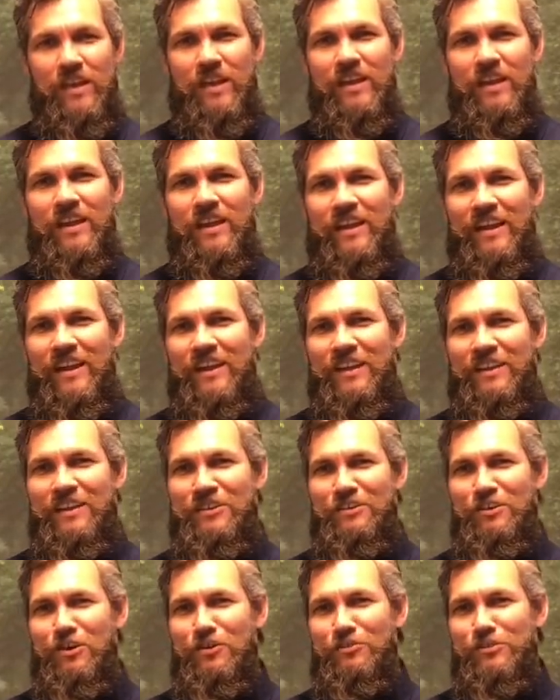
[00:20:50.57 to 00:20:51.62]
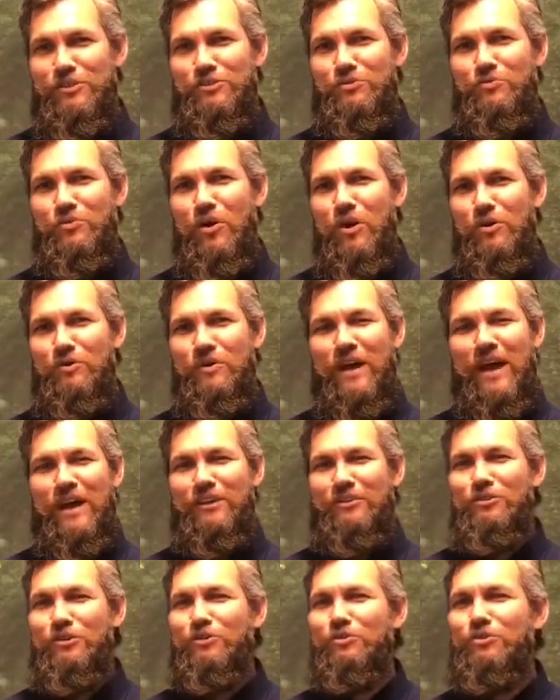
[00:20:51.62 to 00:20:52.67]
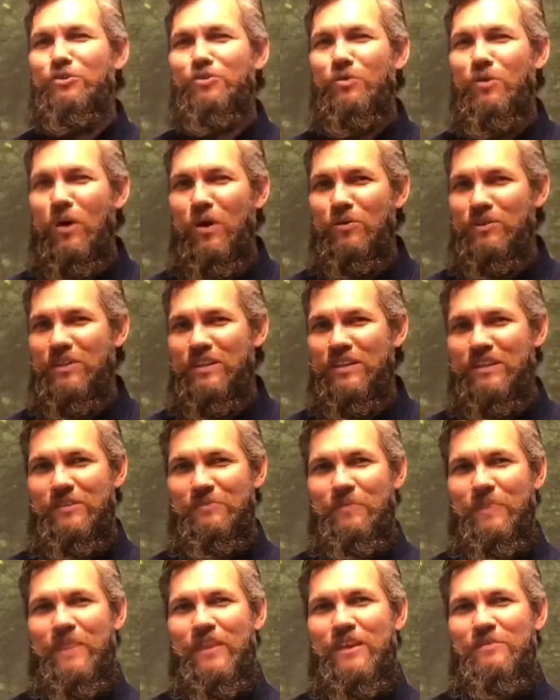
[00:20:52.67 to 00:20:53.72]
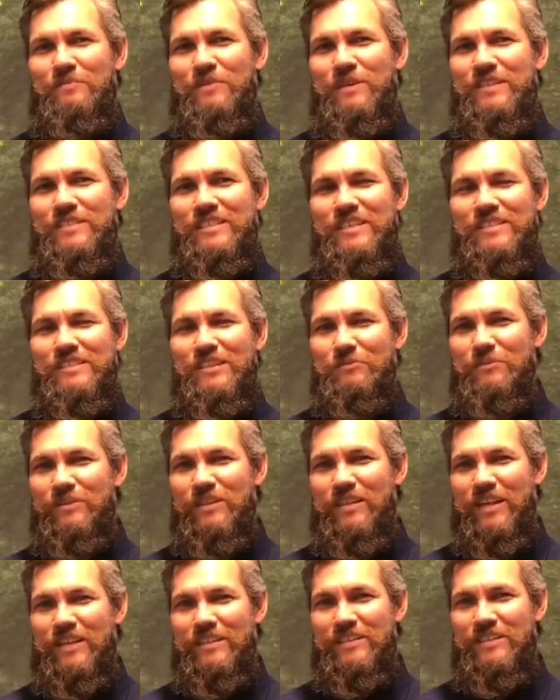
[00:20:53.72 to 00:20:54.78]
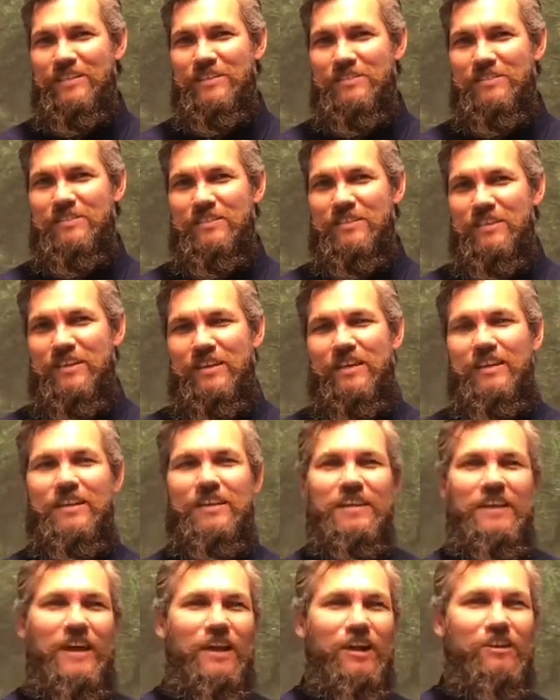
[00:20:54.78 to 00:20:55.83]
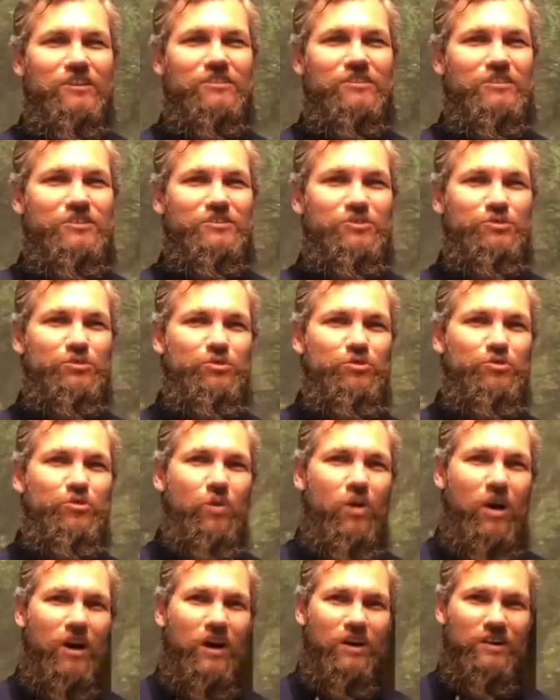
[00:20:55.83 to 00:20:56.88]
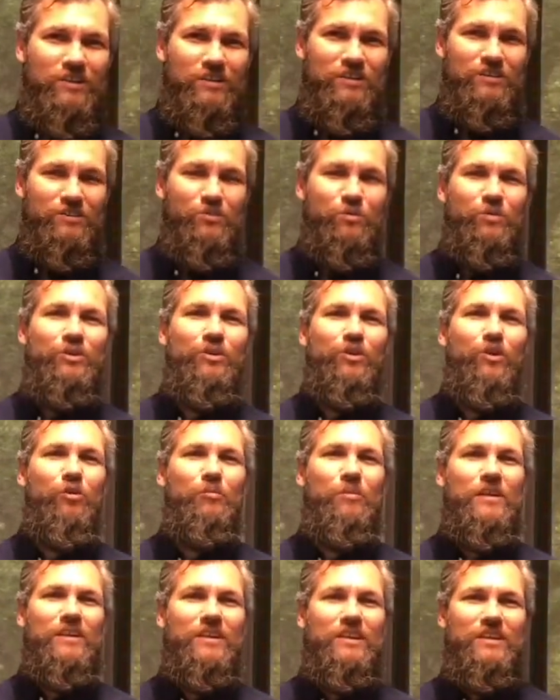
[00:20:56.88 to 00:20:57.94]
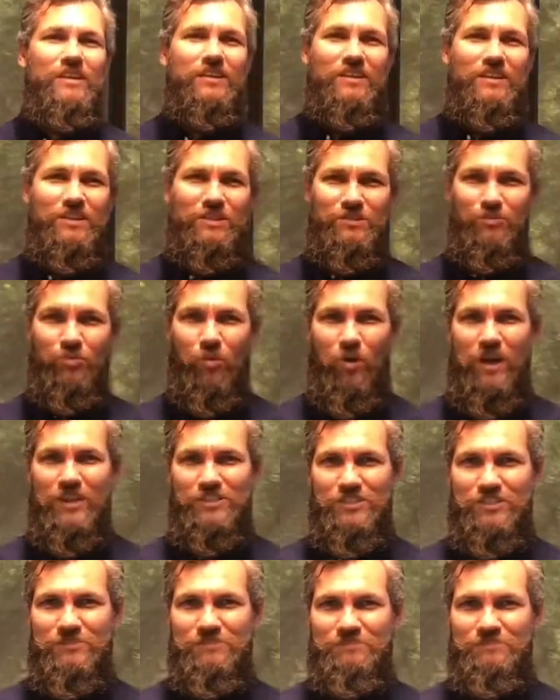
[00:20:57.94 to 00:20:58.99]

And I know this quote, I don't know who quoted it, but it says something like this: character is who you are when nobody is watching.